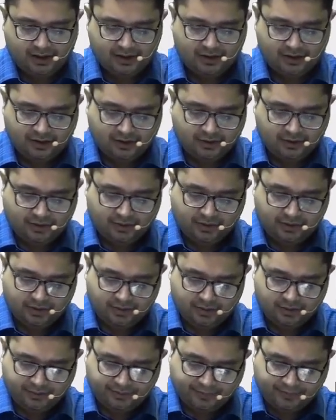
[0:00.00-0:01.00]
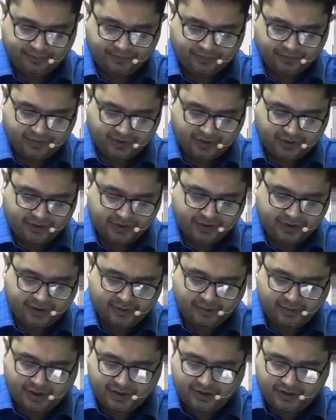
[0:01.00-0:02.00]
So this is
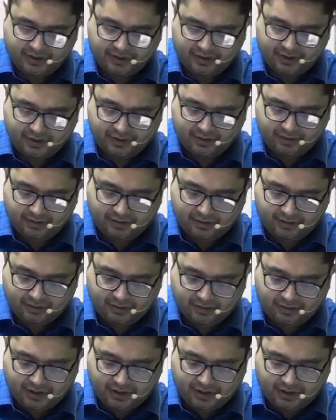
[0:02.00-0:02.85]
the breast tissue,